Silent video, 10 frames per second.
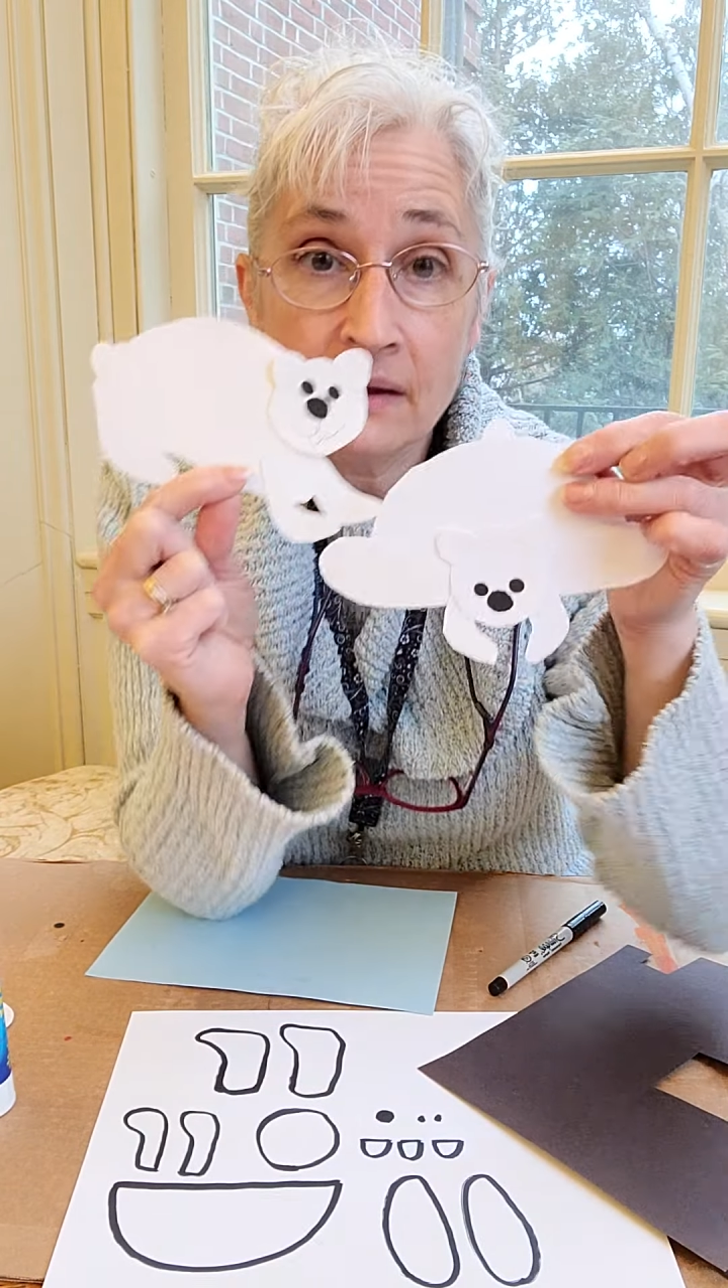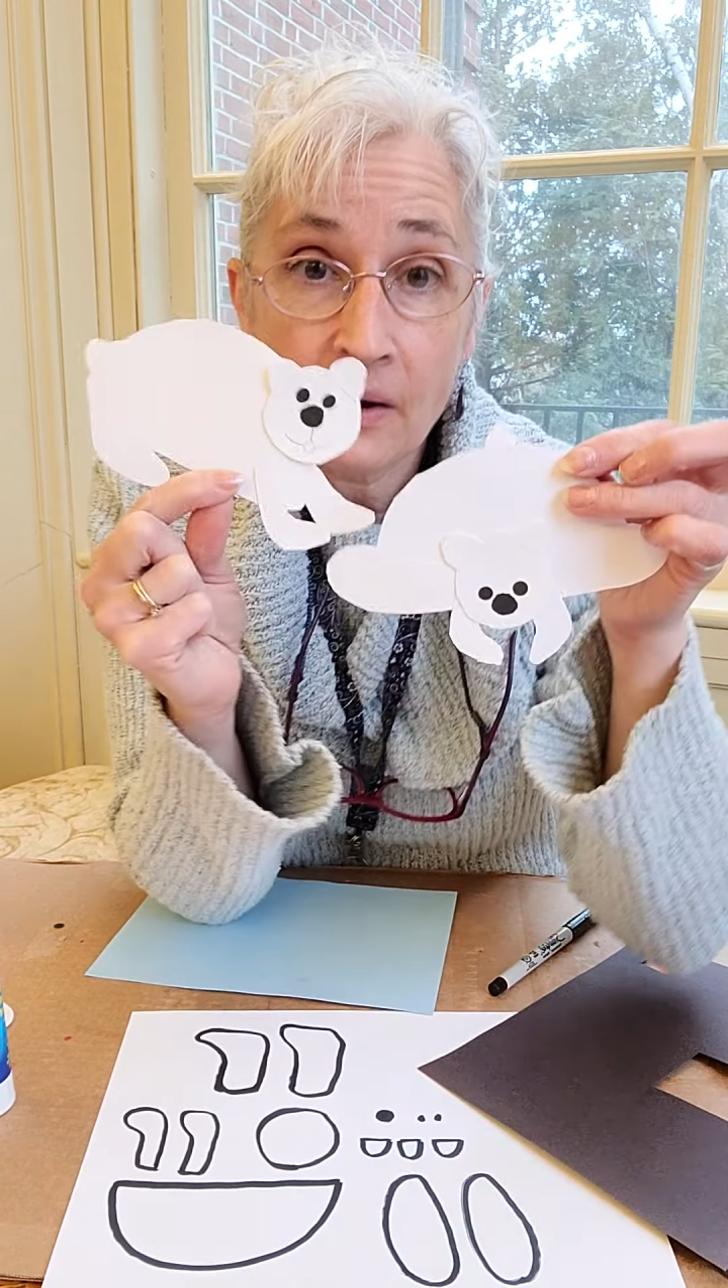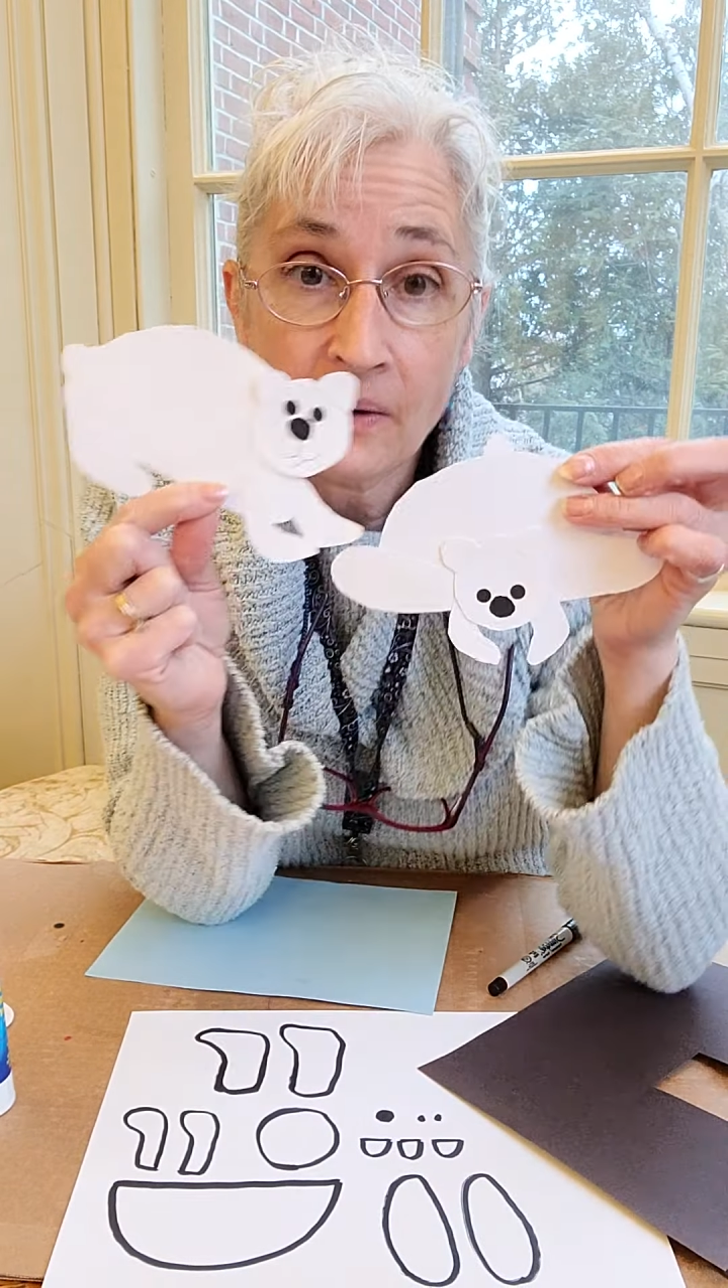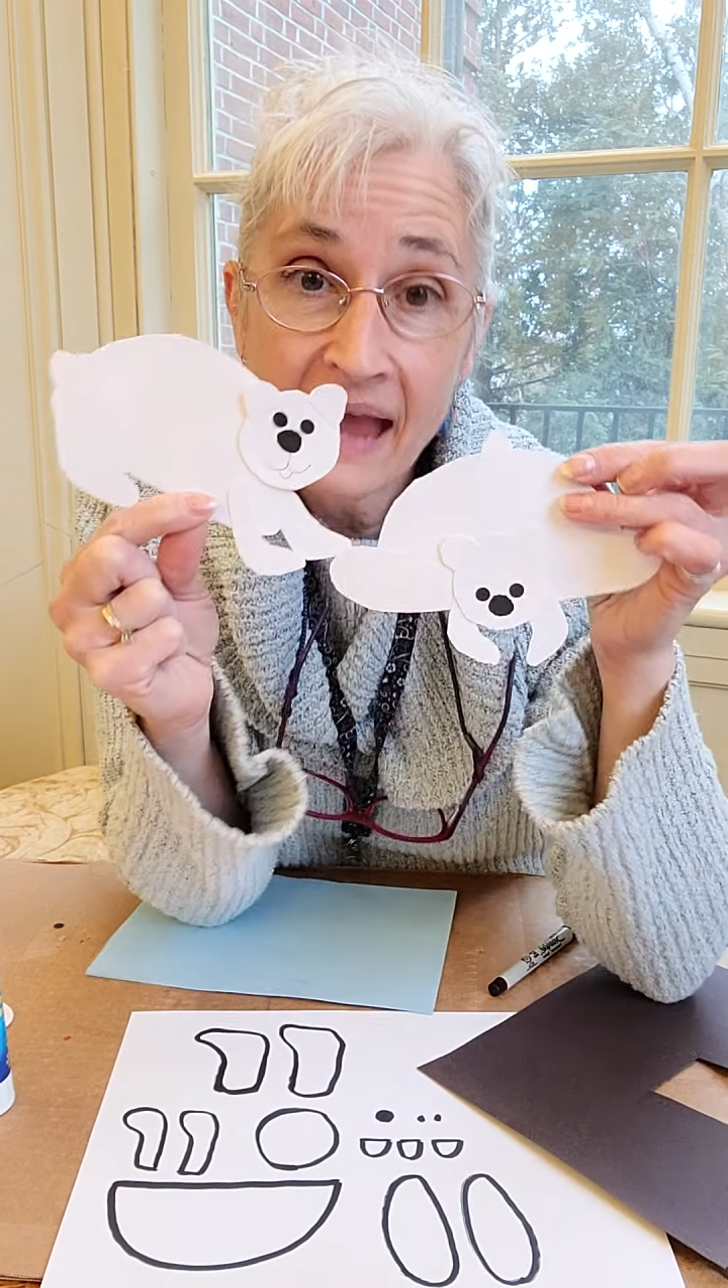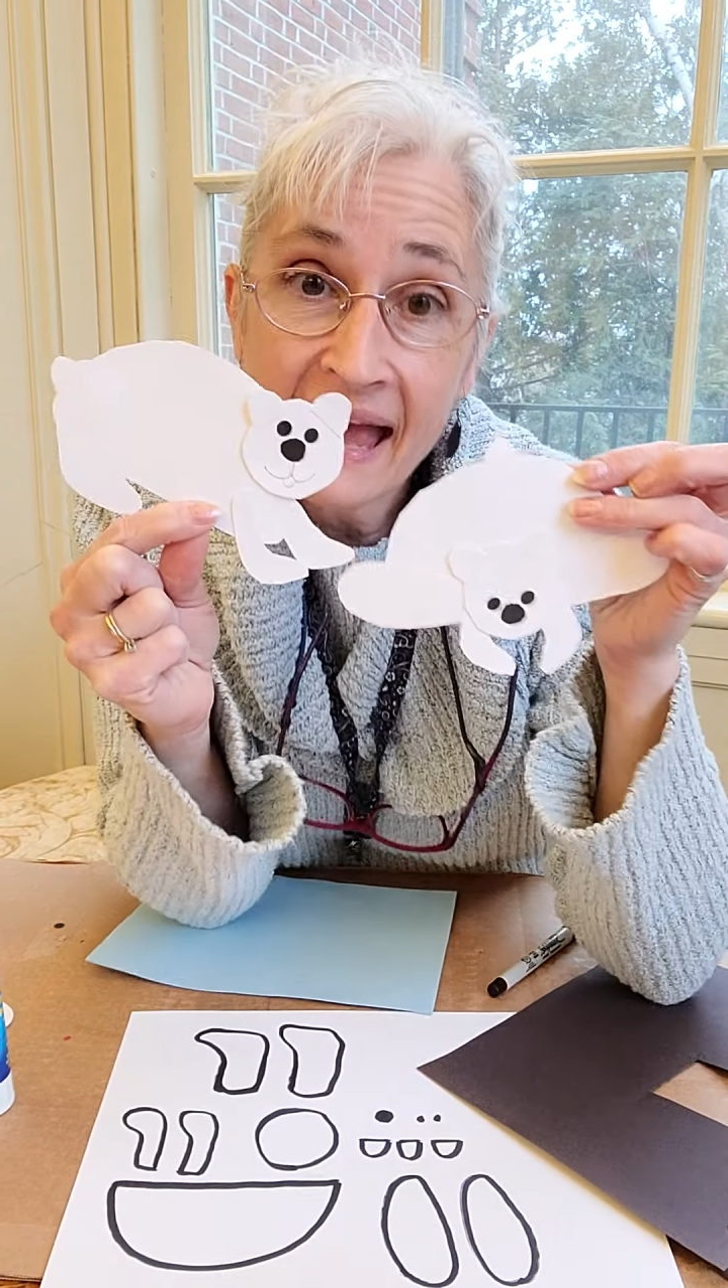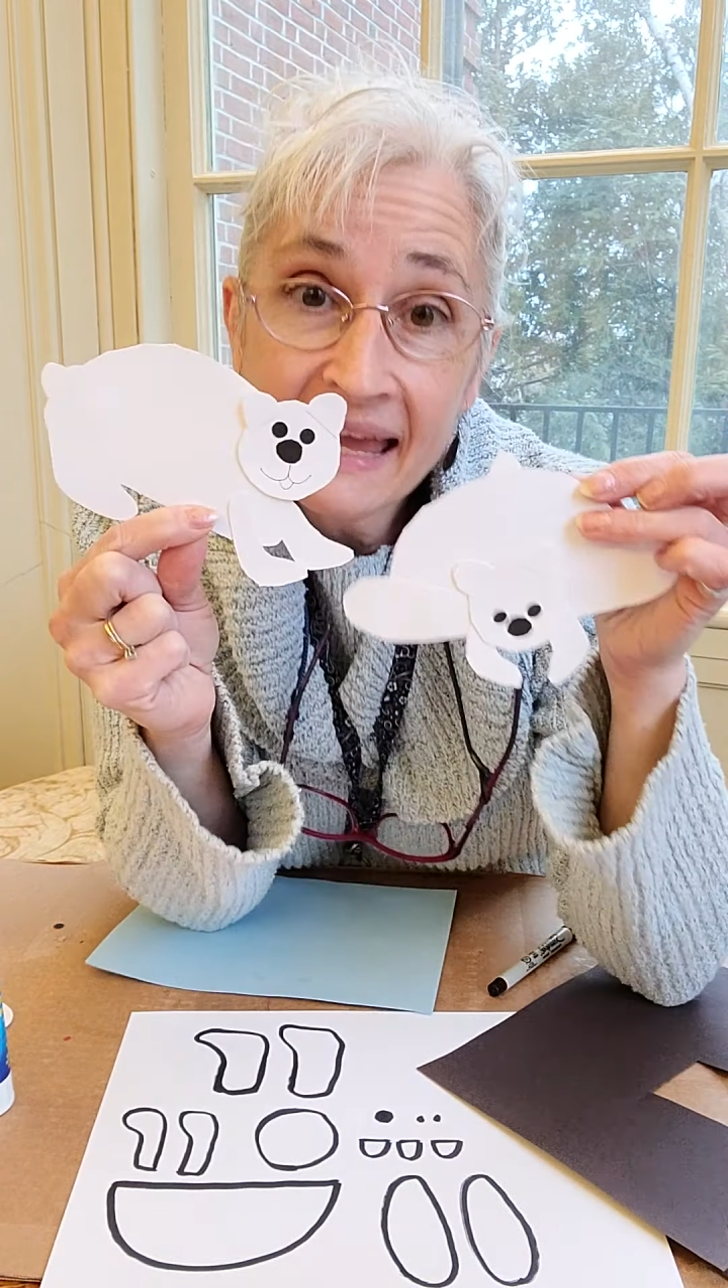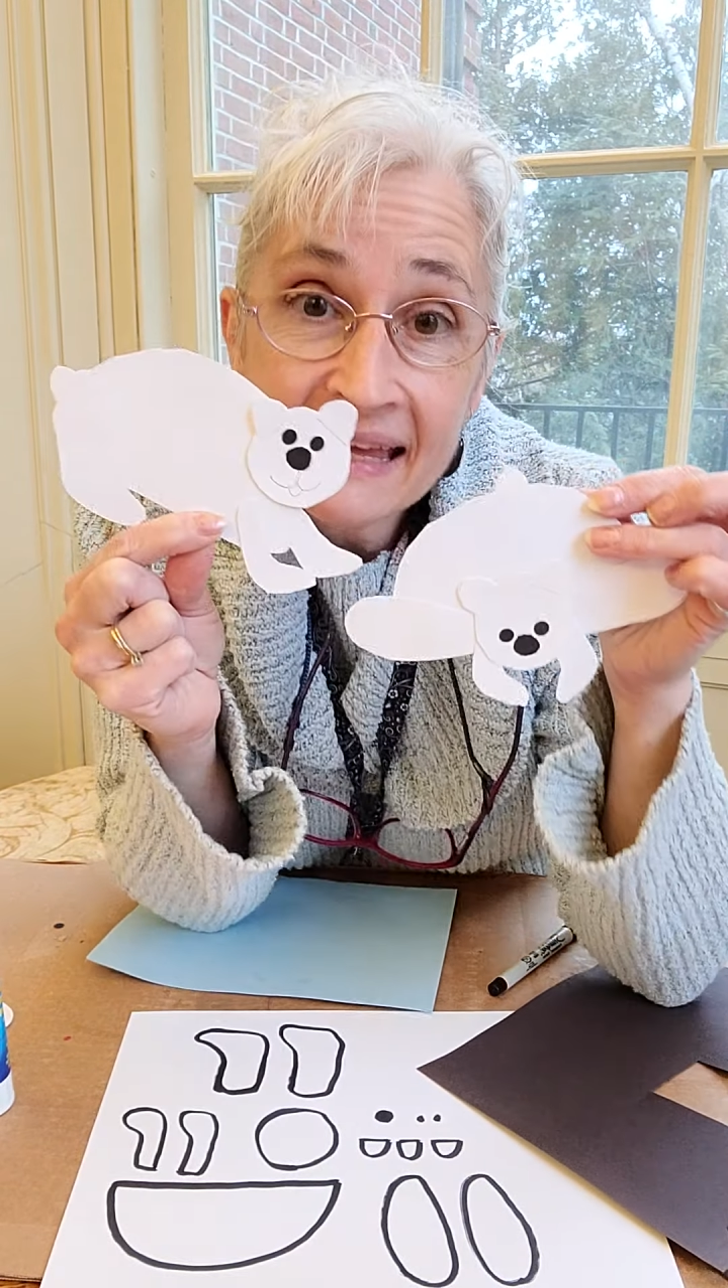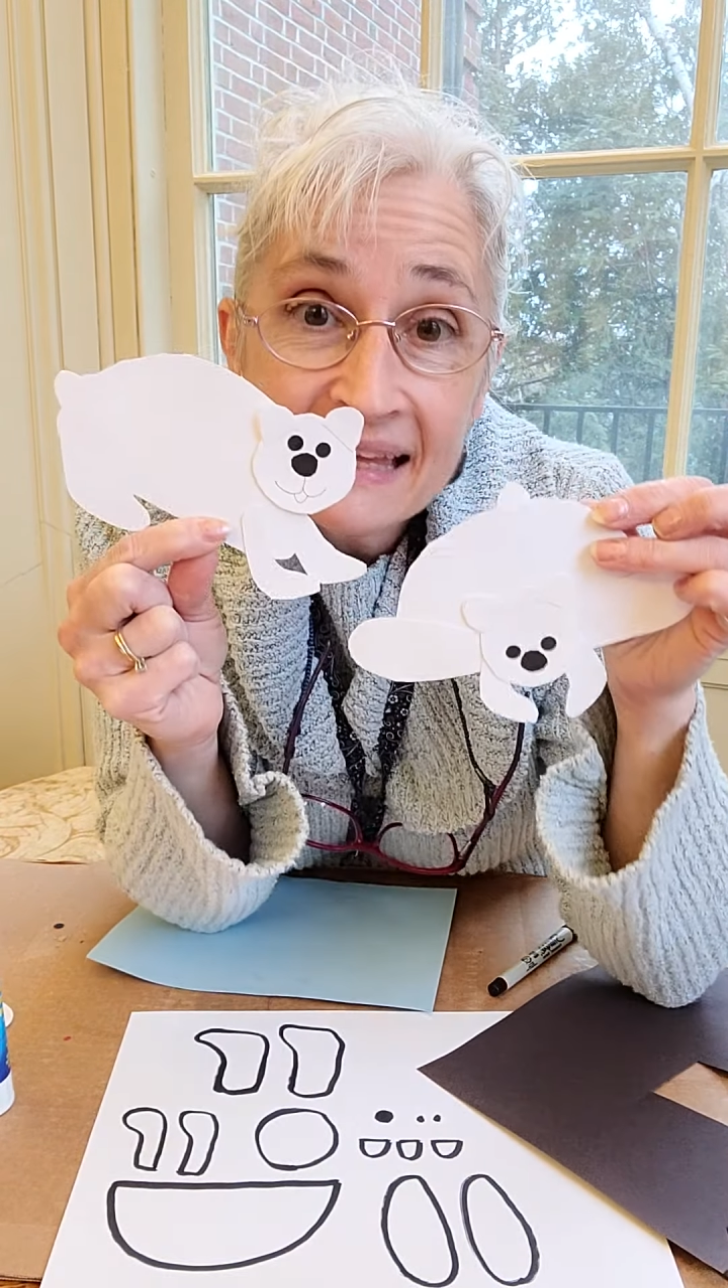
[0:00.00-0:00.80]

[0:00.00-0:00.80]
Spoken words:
okay?